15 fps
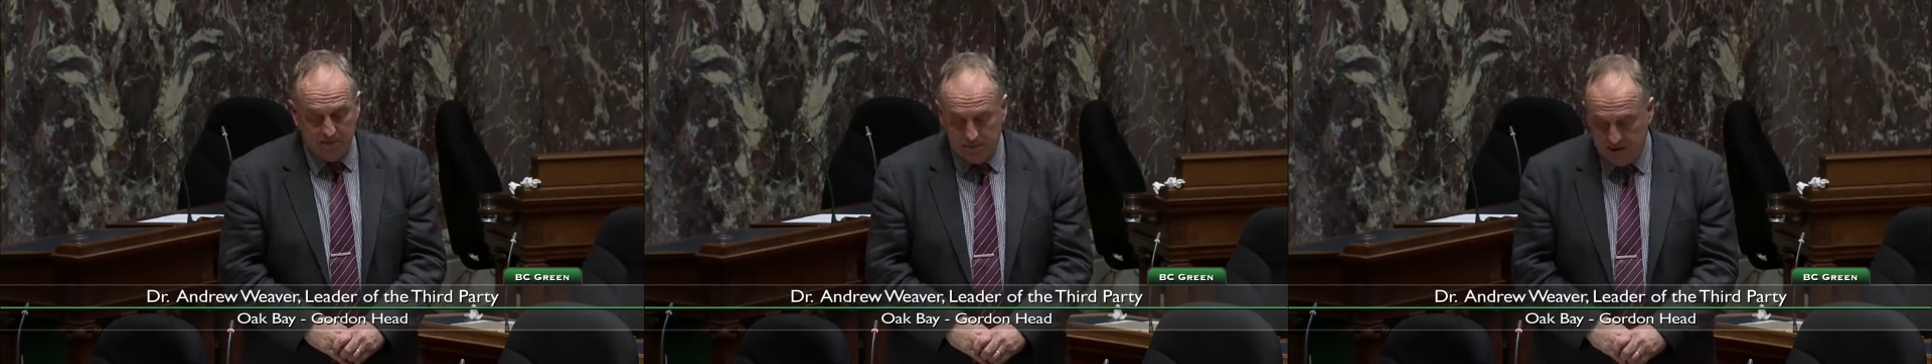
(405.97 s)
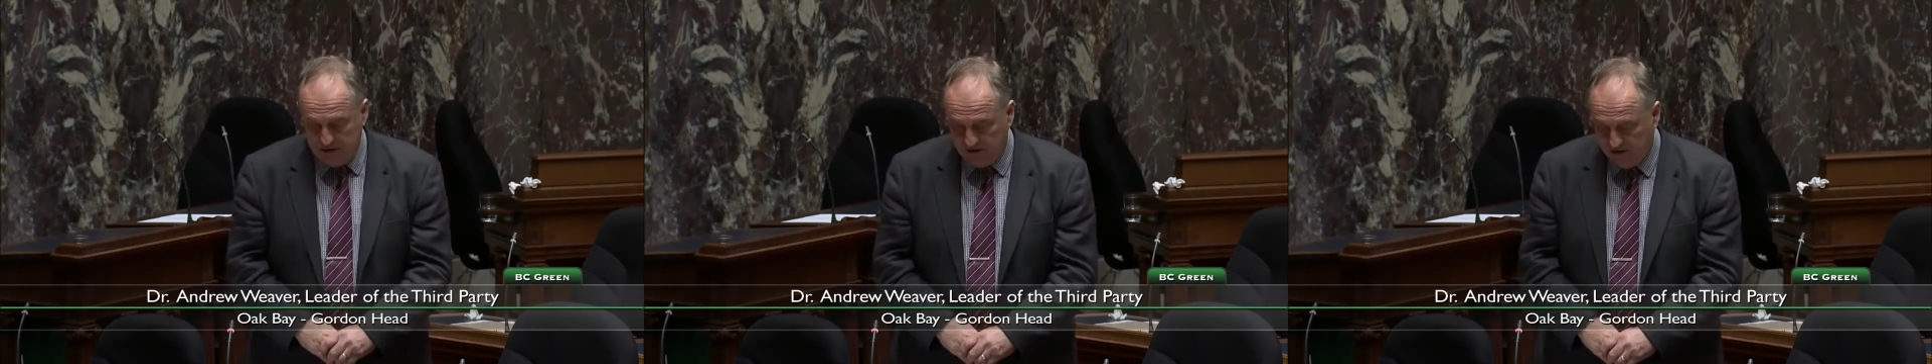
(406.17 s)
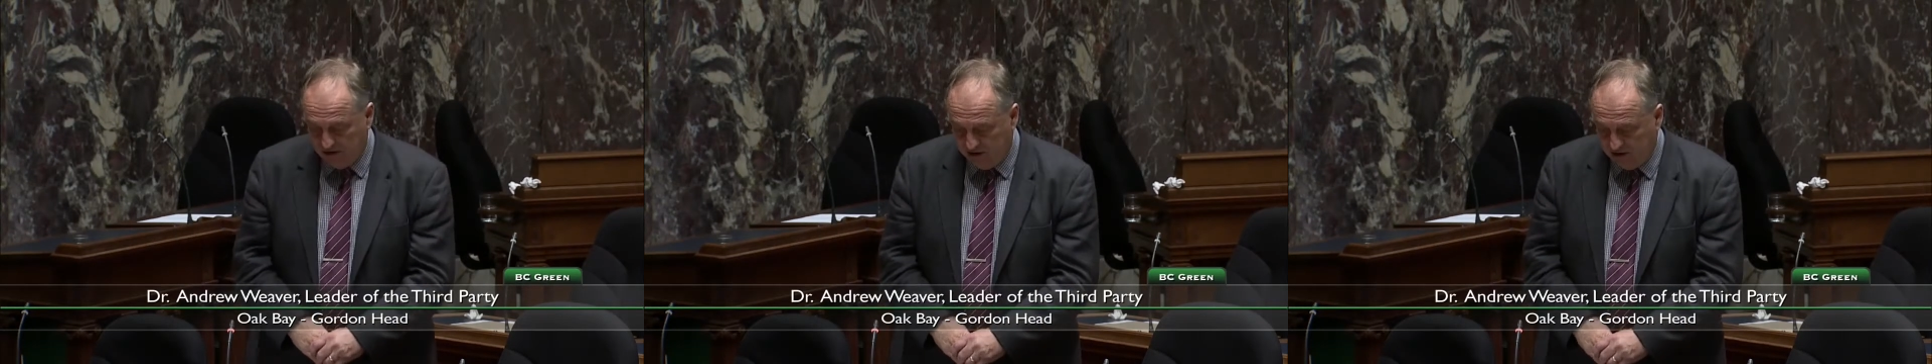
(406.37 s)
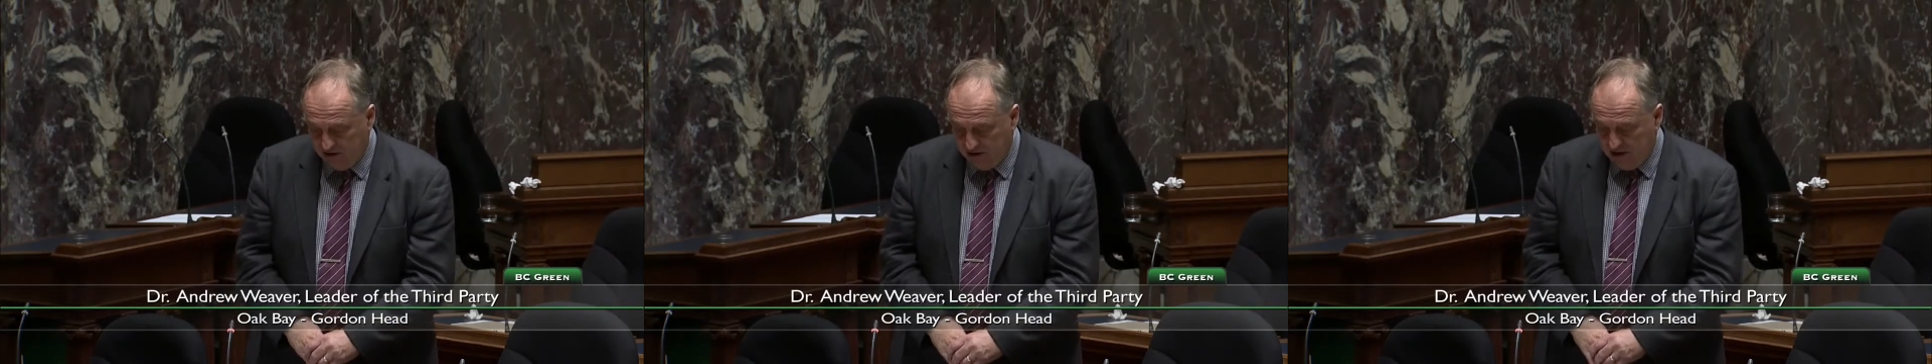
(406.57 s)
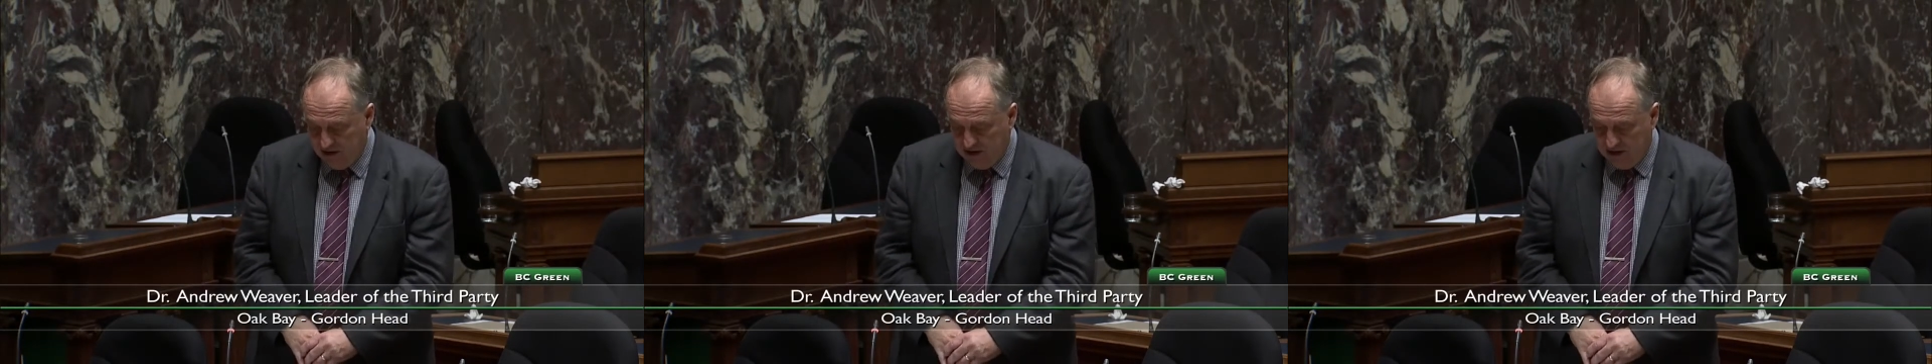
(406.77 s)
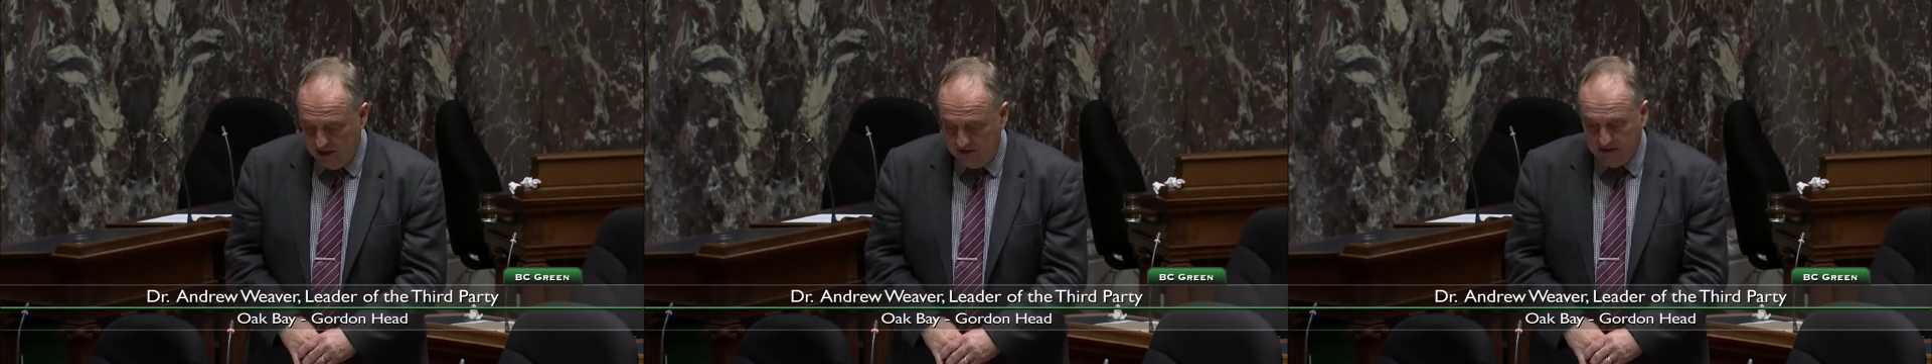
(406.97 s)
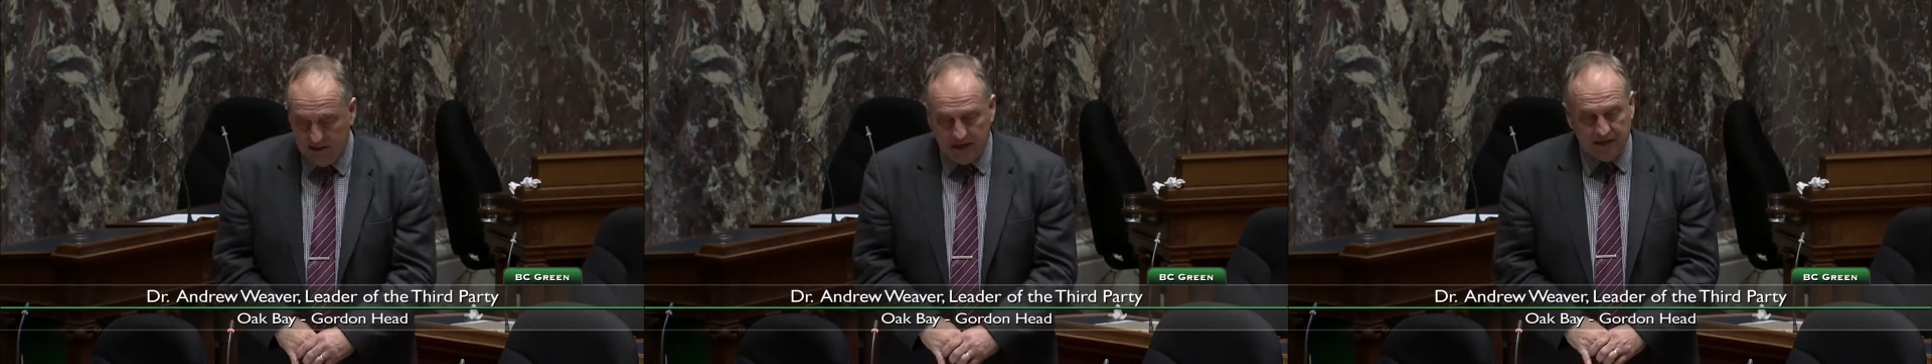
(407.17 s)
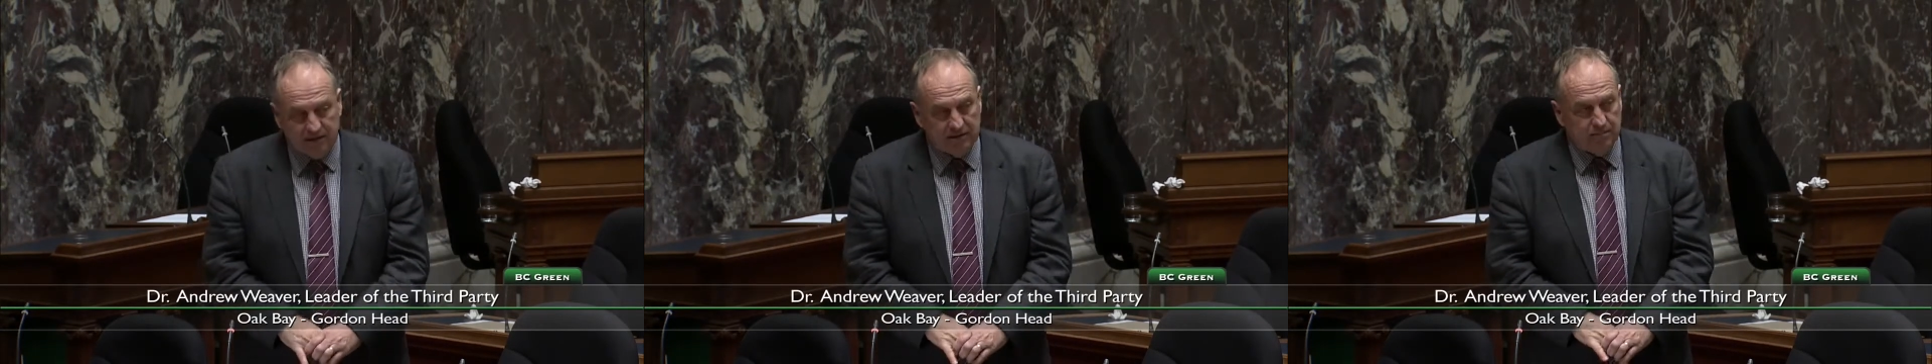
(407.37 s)
Minister, is
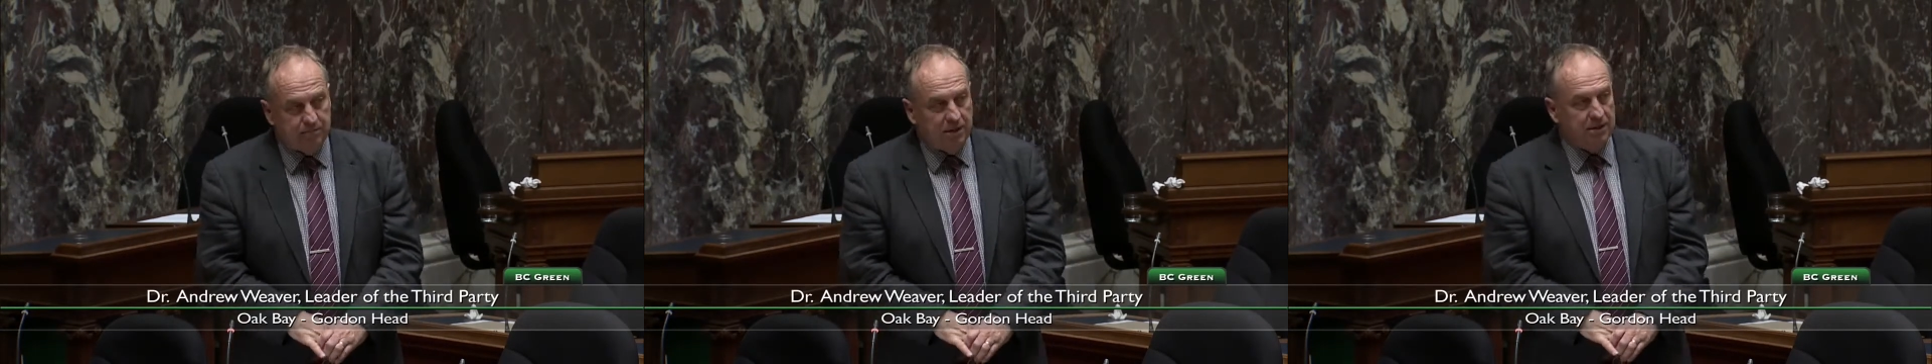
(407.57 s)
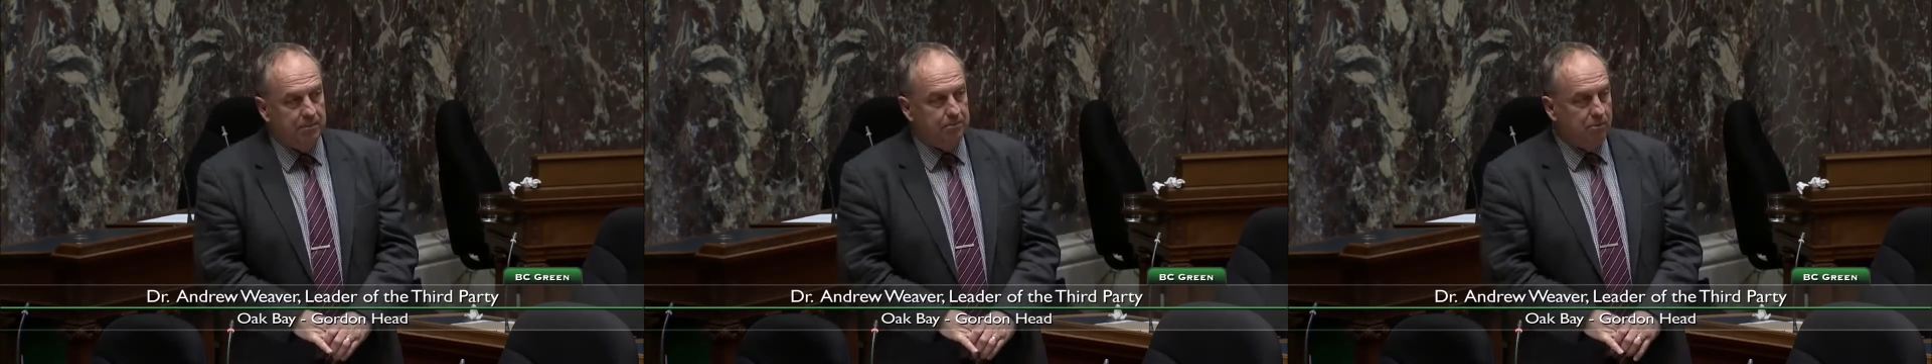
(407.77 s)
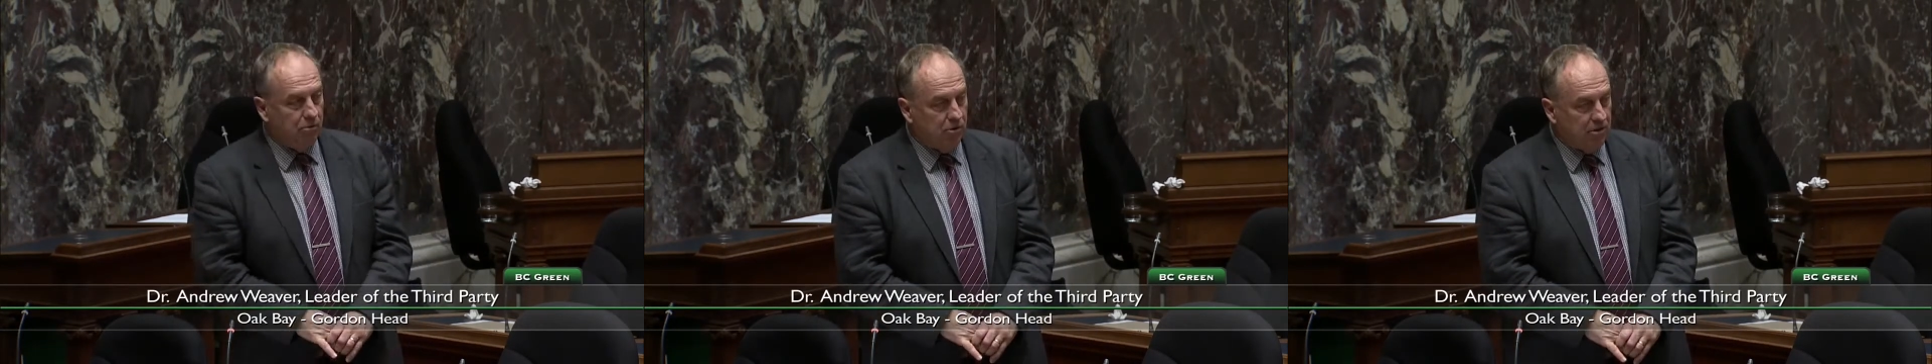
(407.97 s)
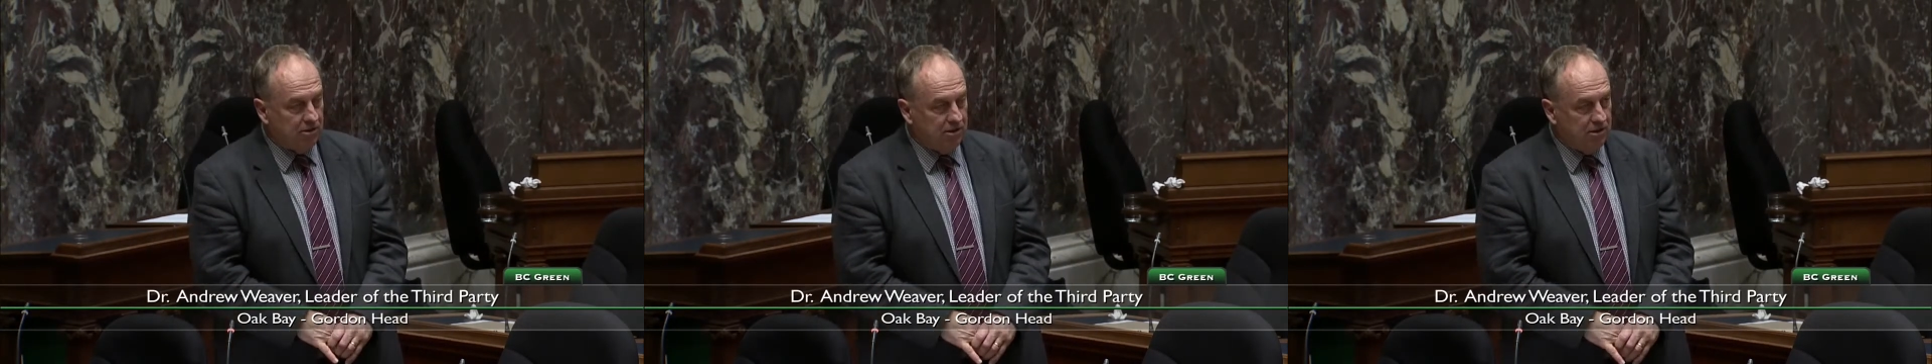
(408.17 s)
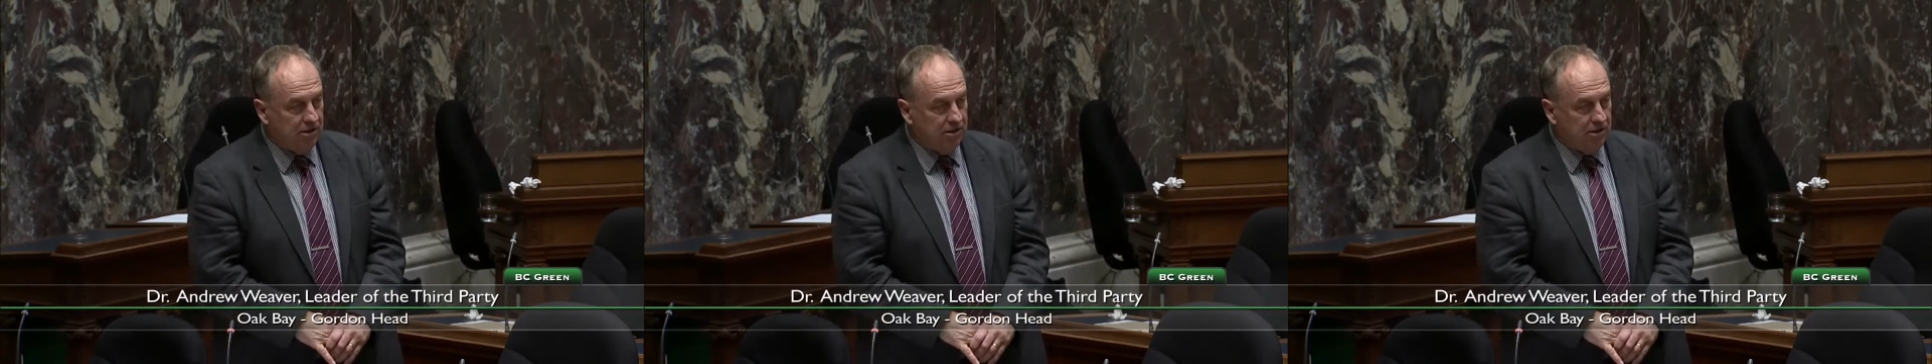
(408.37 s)
elected by the board.